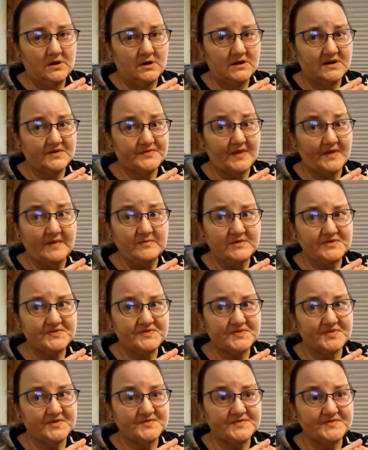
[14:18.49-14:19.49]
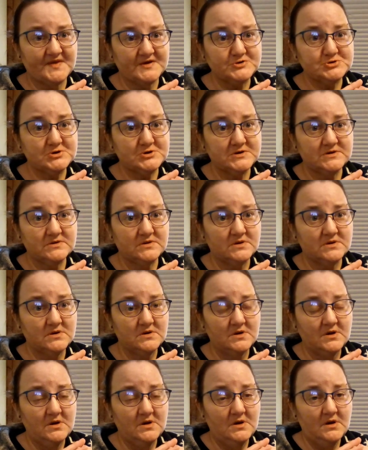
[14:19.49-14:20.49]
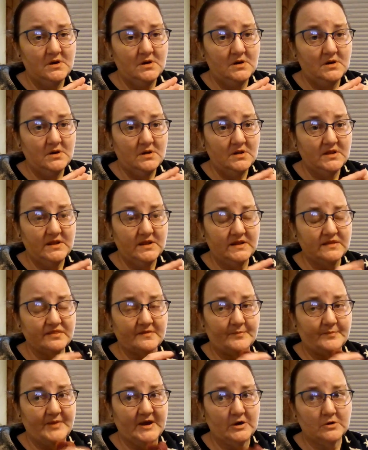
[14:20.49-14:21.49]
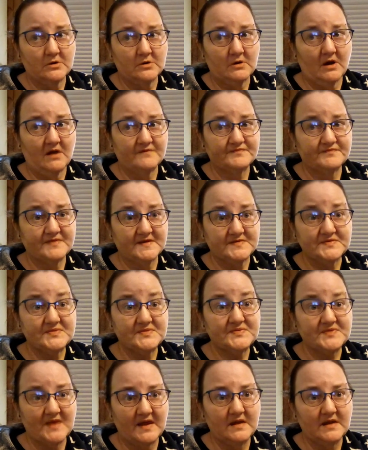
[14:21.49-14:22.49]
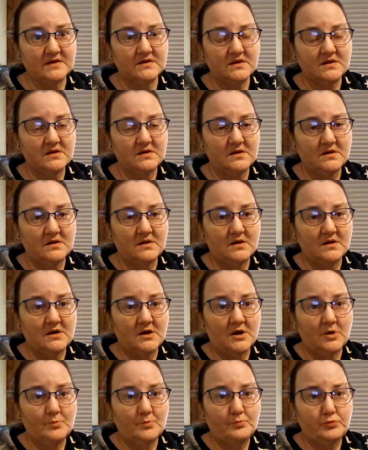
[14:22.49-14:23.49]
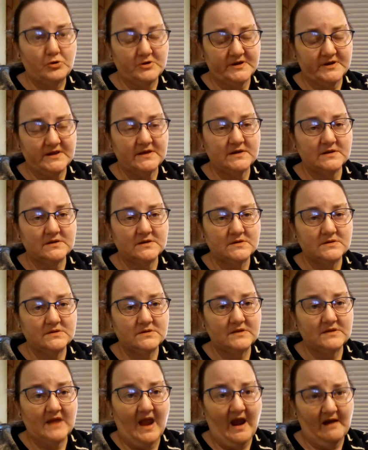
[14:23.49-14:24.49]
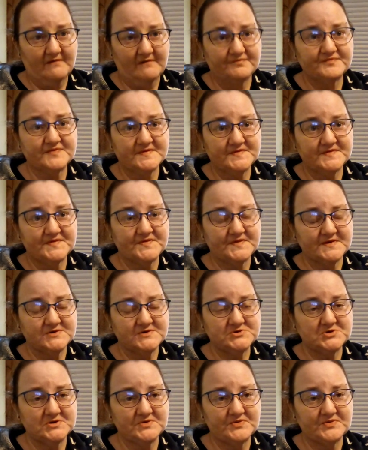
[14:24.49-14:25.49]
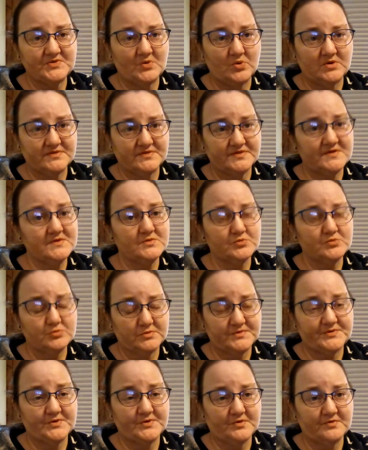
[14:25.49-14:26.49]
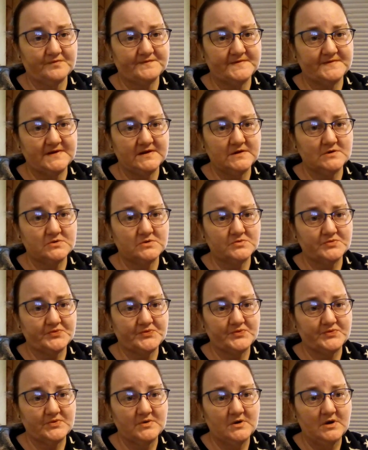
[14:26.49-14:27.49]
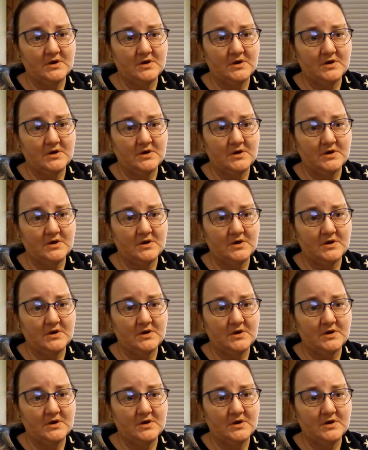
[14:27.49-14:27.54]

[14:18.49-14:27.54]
Because I missed the section, the paragraph that said putting half the stitches on the reserve needles.